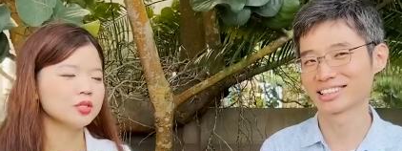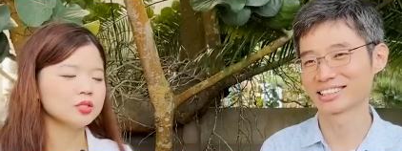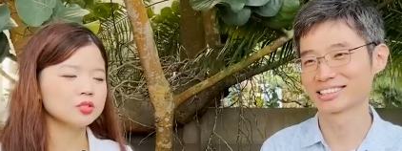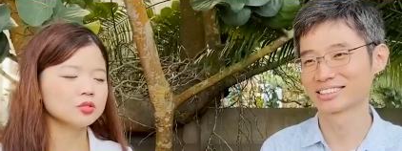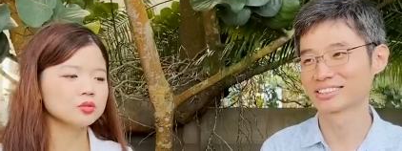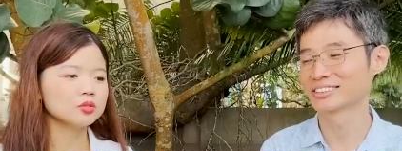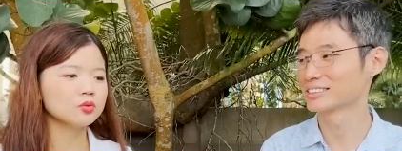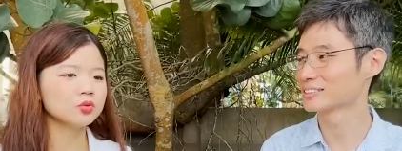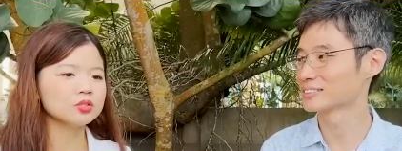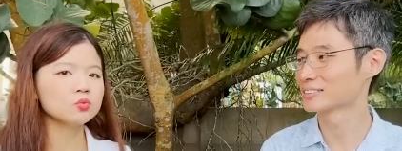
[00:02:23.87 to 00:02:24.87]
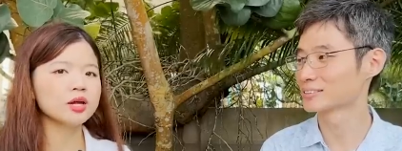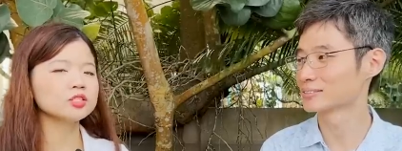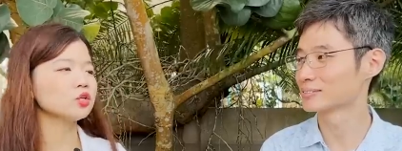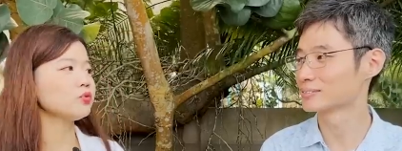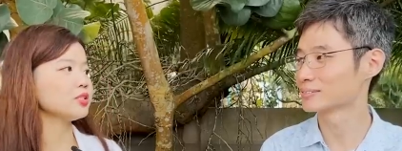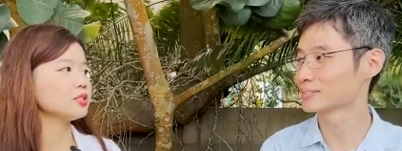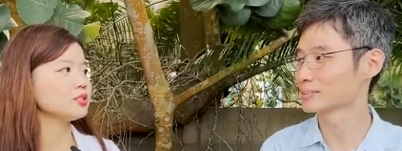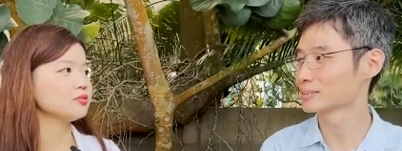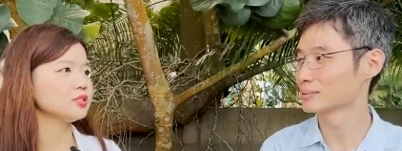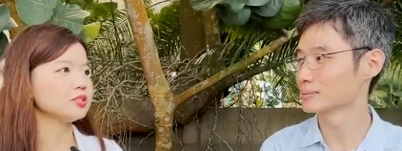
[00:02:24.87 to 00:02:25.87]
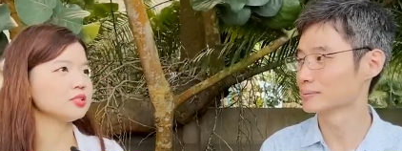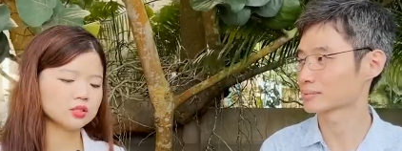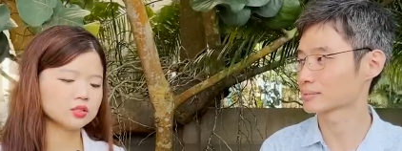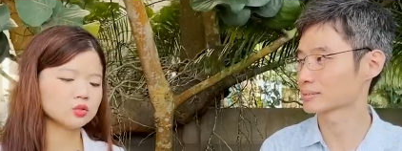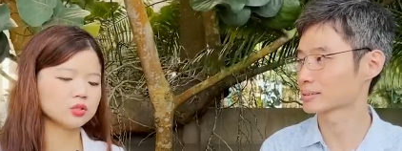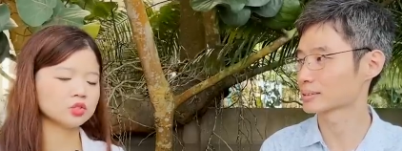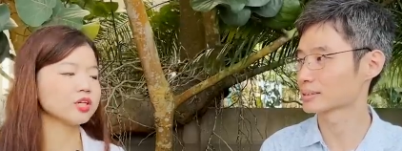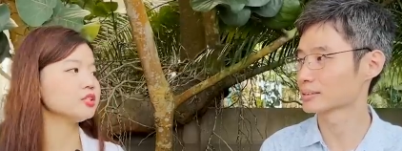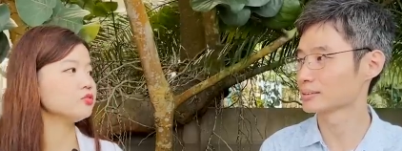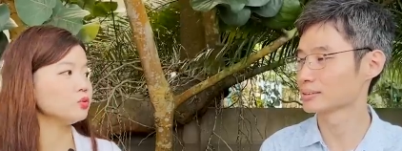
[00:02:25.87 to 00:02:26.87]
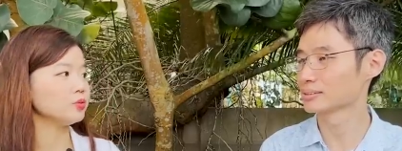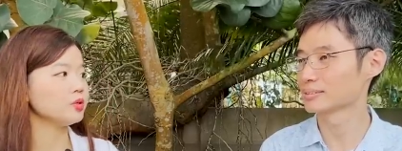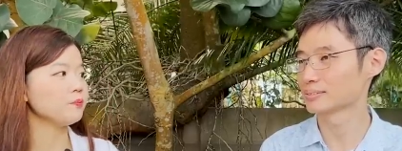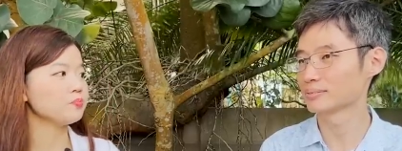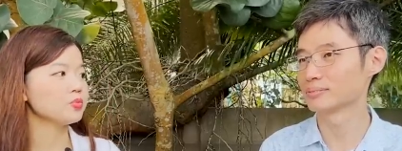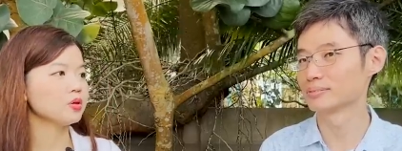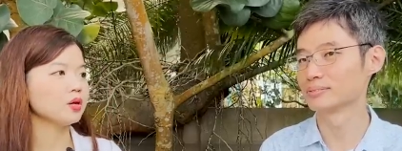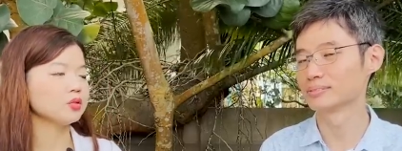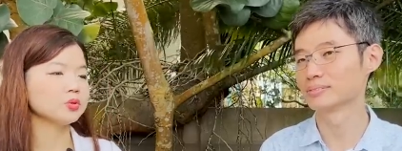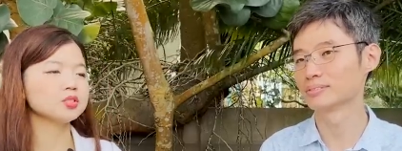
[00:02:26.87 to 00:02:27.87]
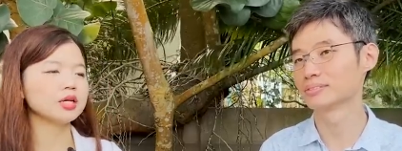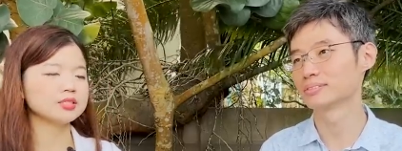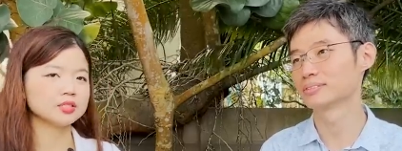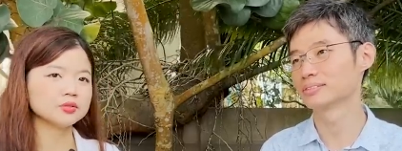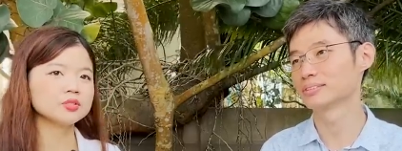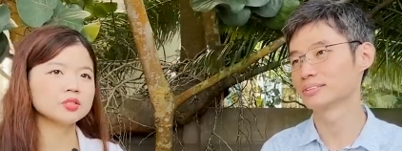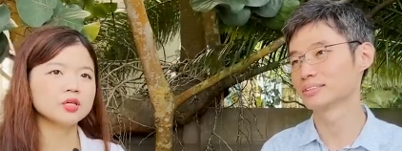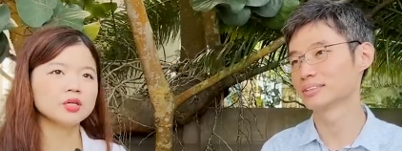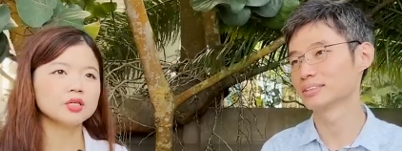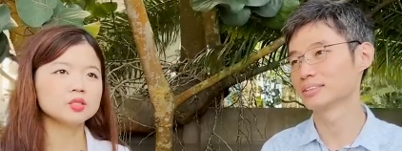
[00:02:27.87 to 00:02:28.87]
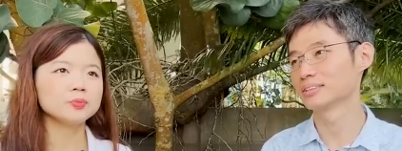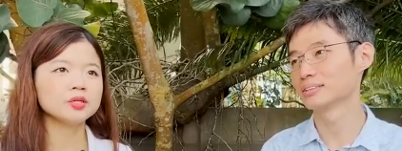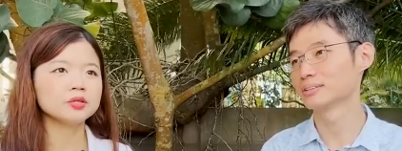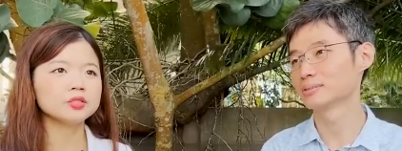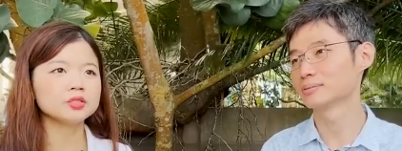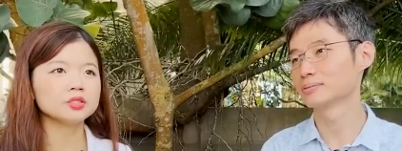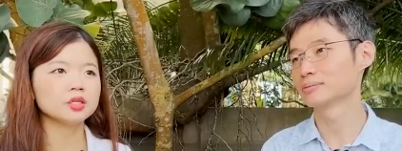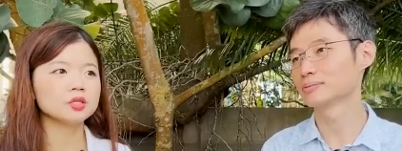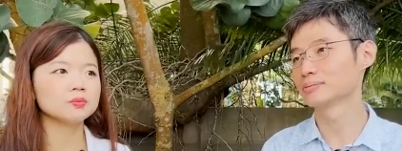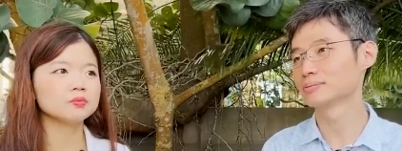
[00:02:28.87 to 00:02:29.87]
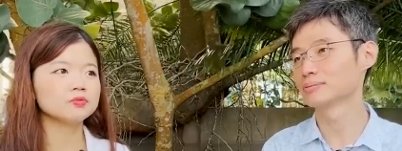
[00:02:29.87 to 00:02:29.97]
Speaker 1: So the reason why software as a service is so attractive to me mm. and doing sales is because um,